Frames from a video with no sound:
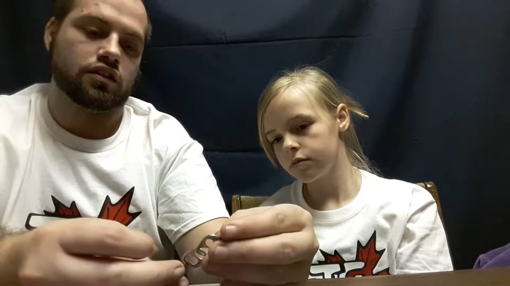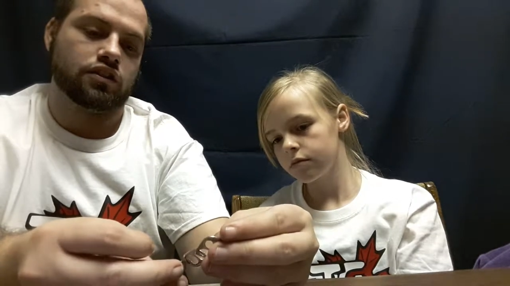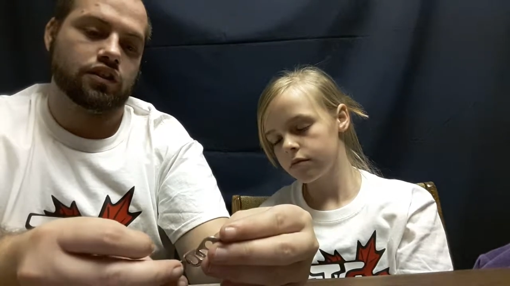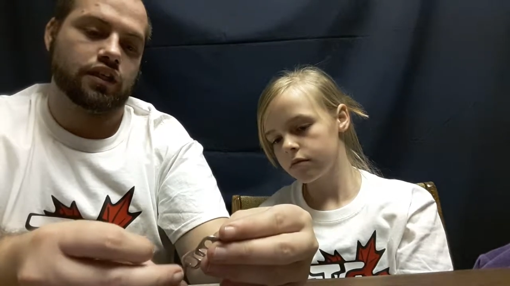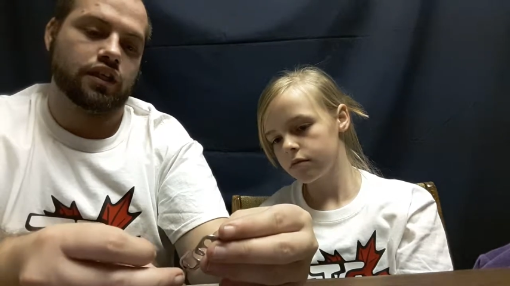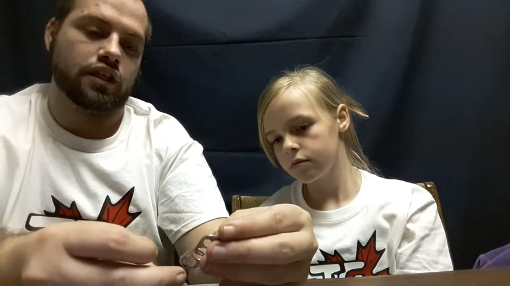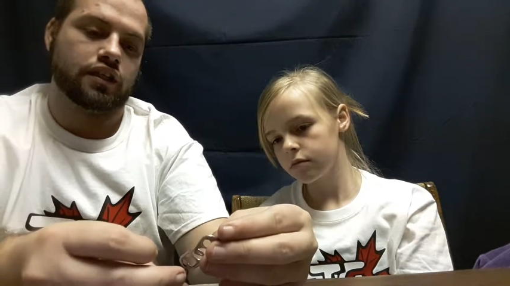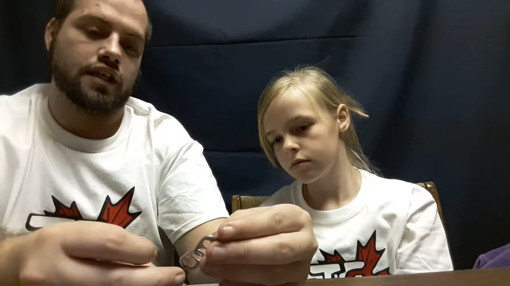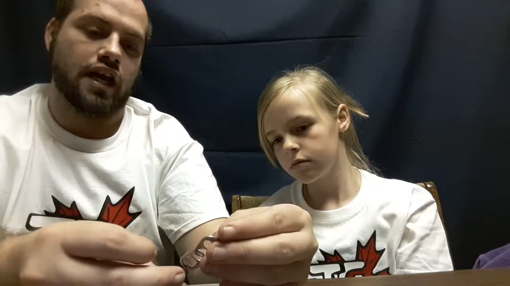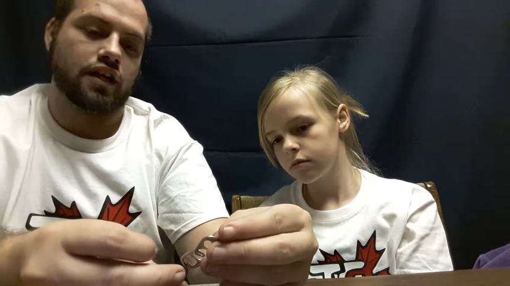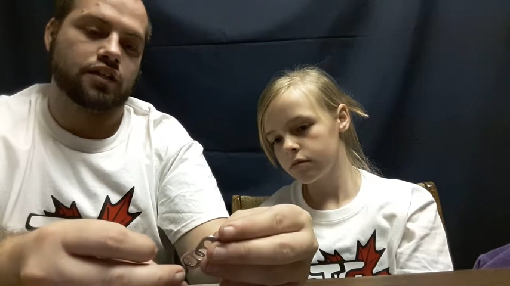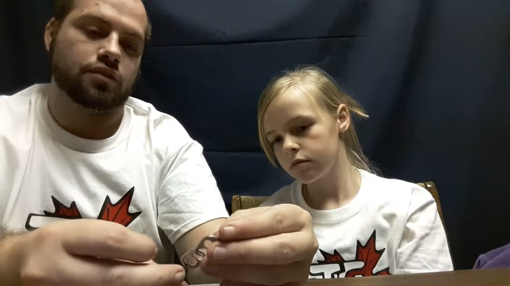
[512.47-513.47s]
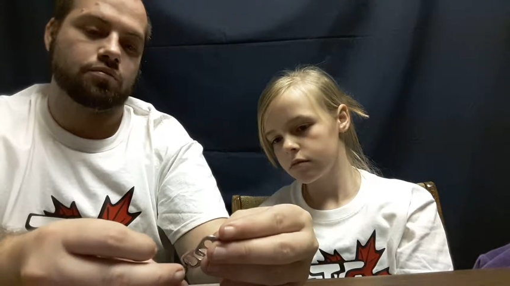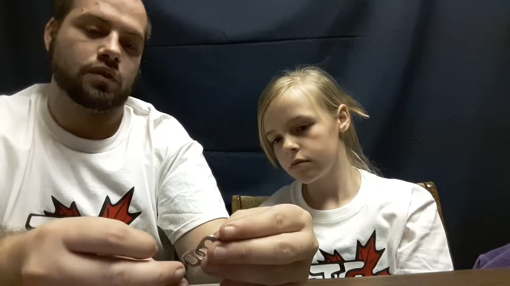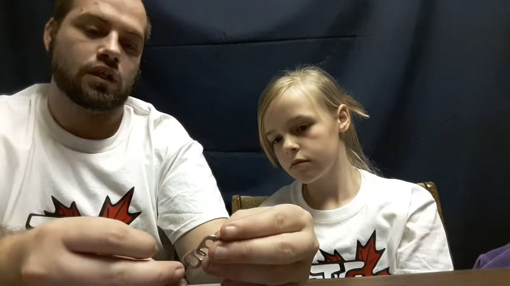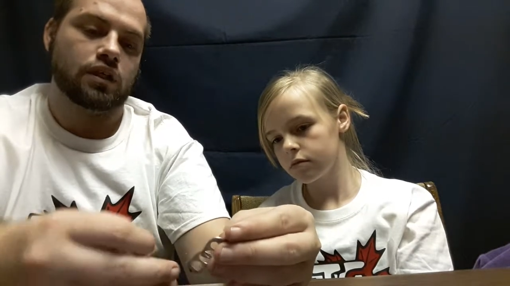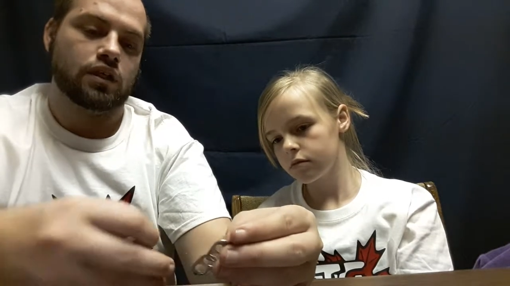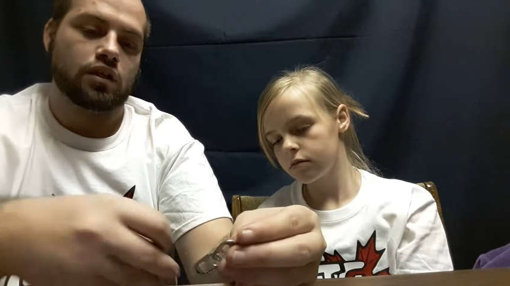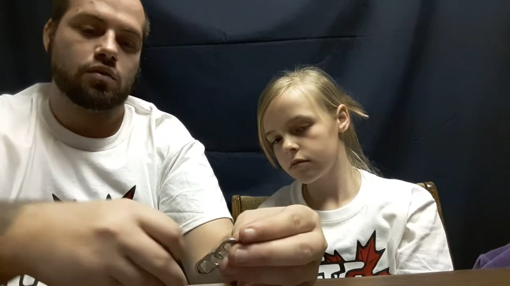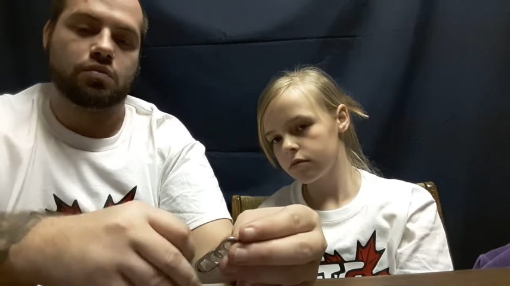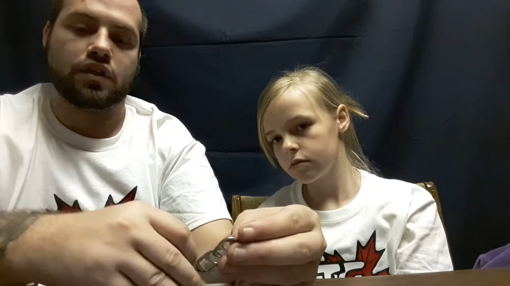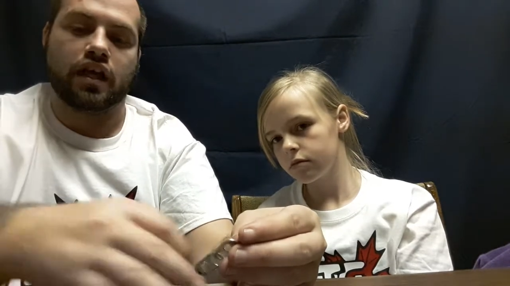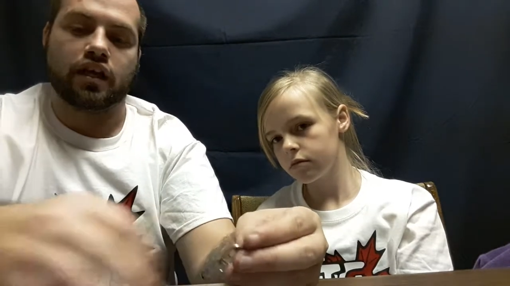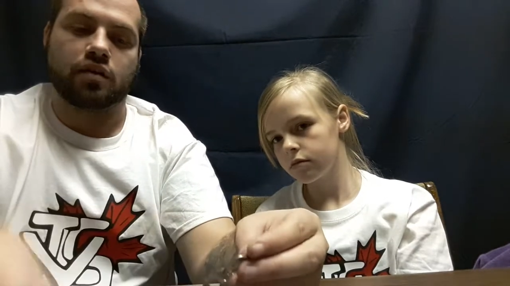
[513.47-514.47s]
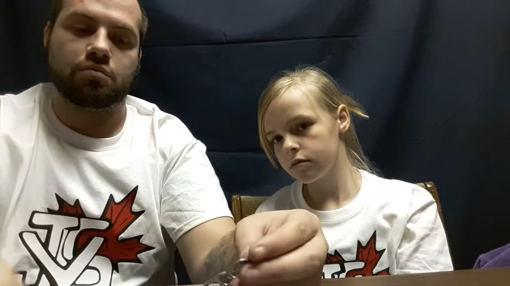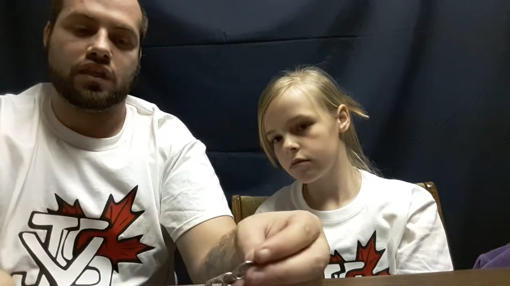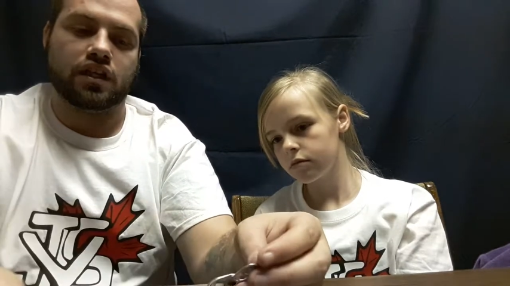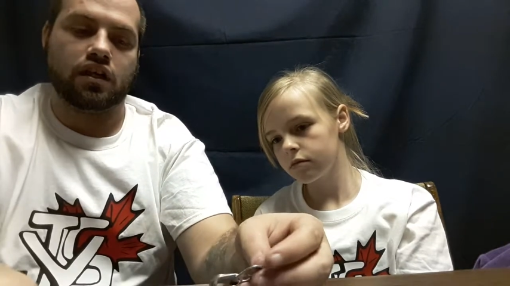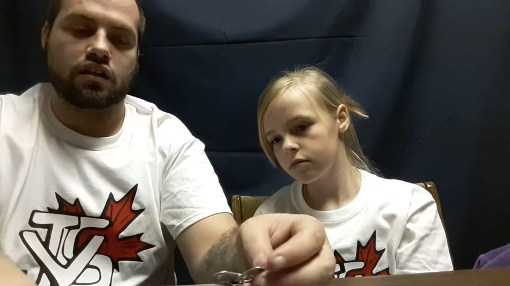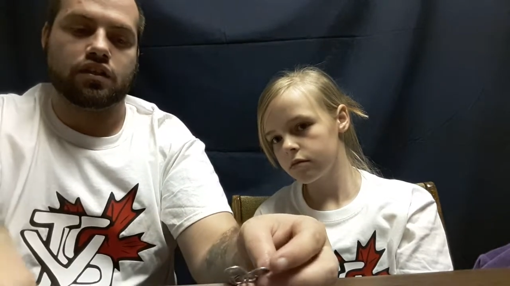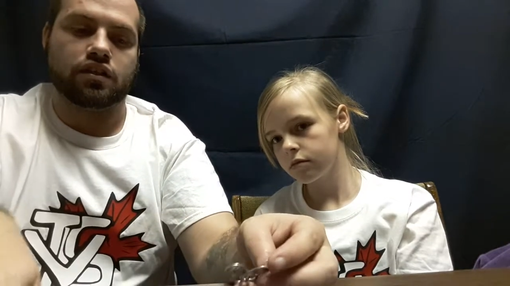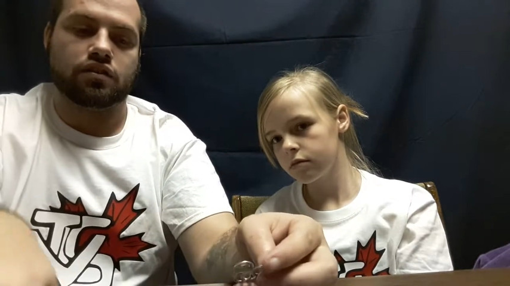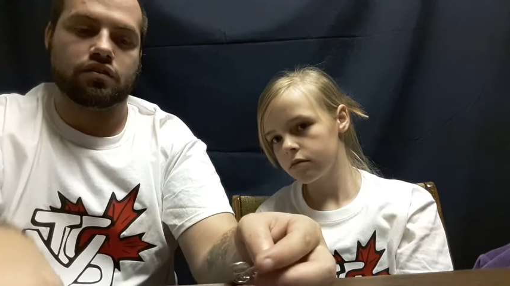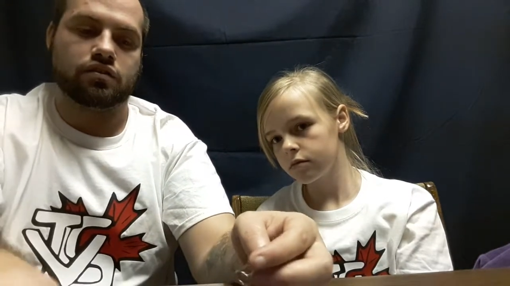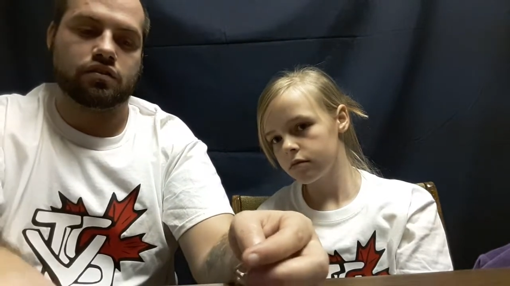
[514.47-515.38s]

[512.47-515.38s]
Speaker 1: so you can attach them. But that can be done too.